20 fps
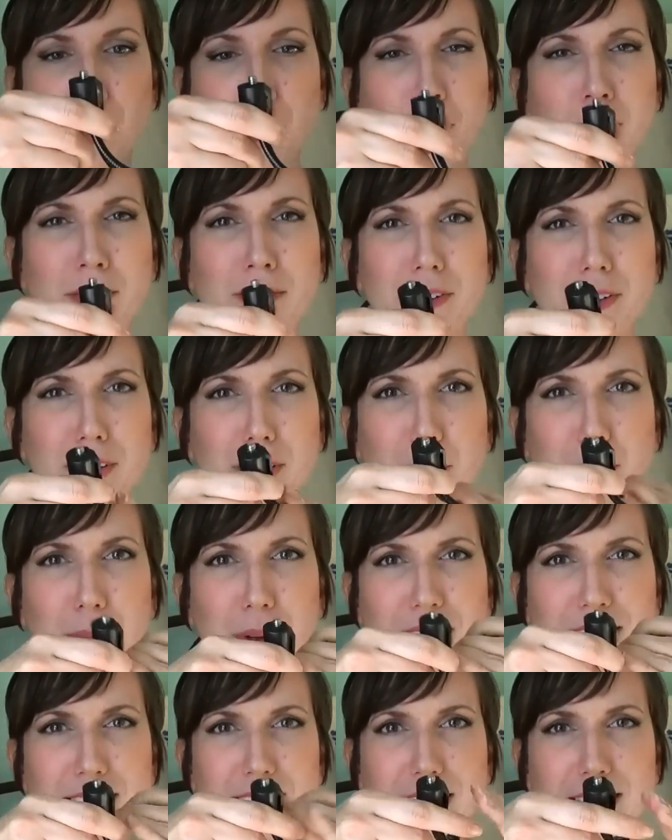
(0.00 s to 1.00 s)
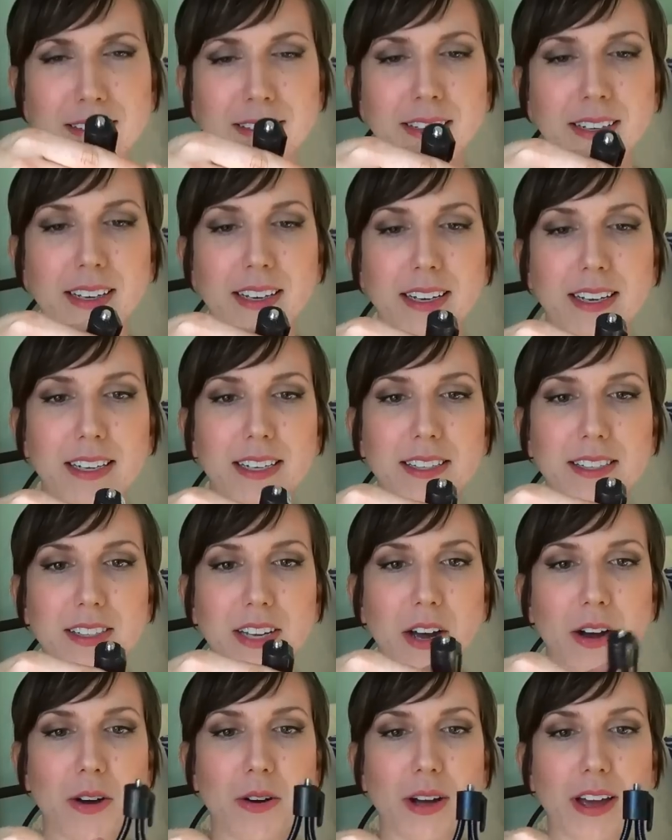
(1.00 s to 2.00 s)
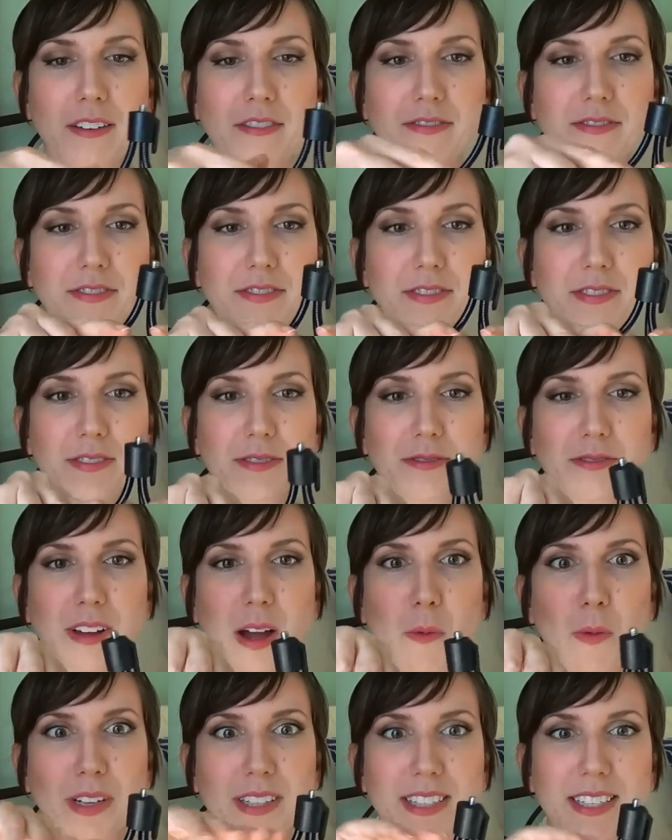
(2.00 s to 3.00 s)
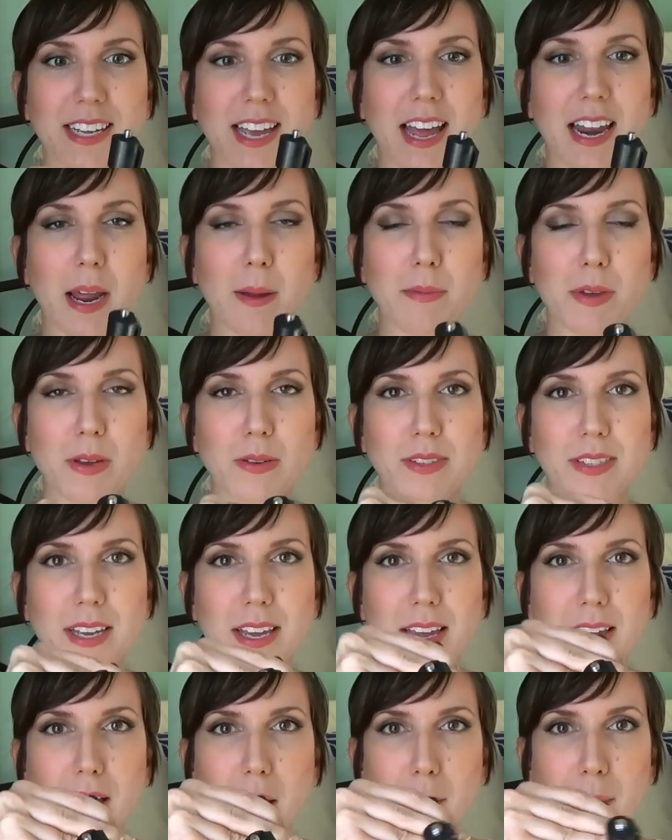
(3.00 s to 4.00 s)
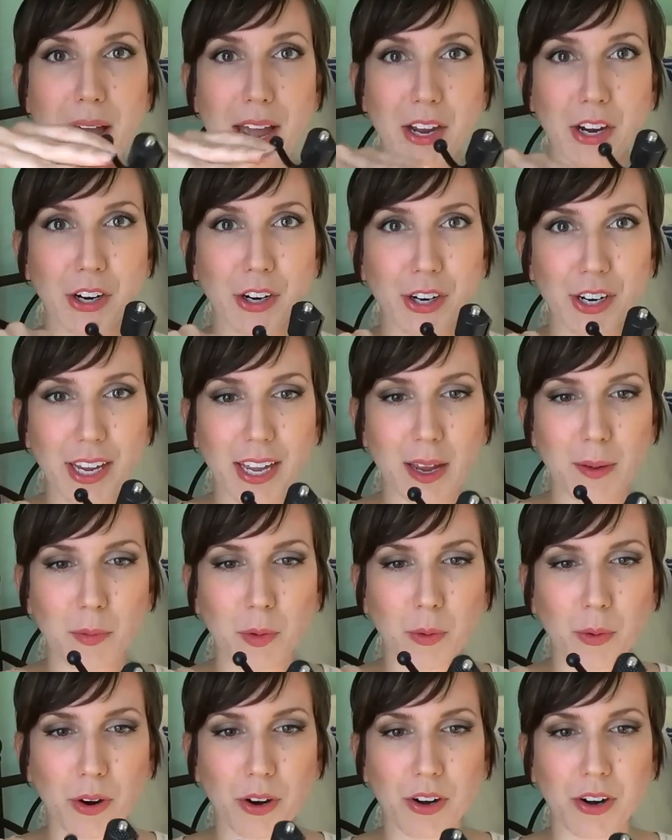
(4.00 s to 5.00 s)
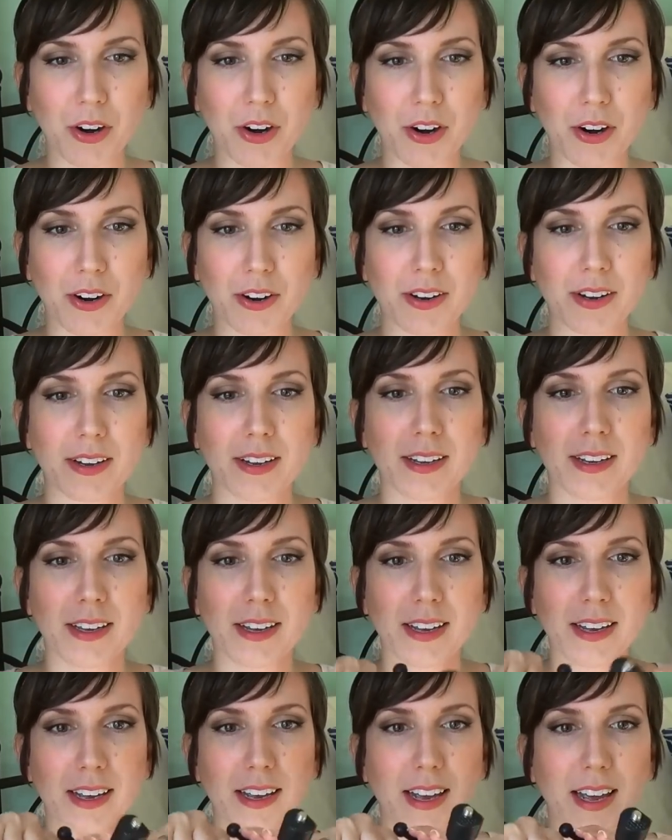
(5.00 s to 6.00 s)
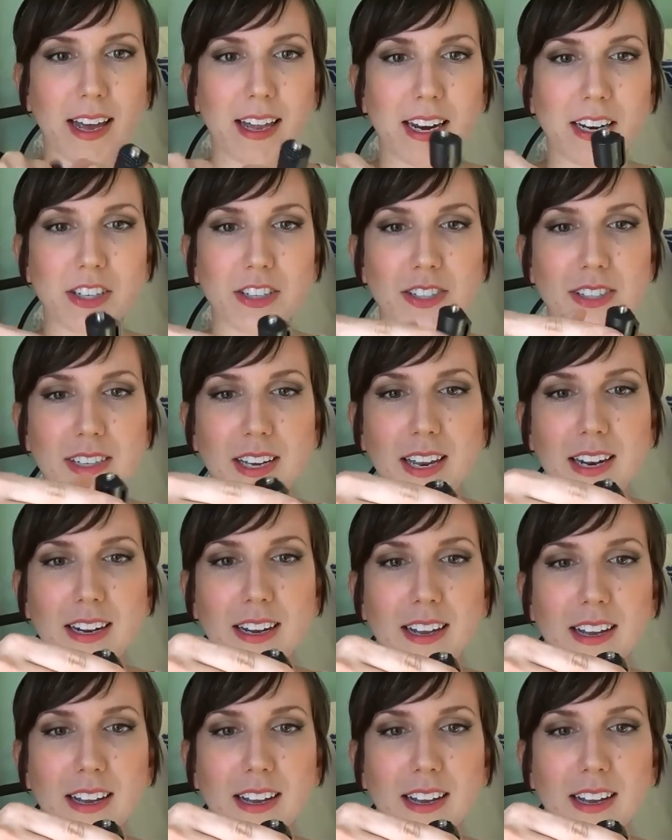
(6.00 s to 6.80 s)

or whatever, or bend it. So if, once again, I'm using my current camcorder and I just need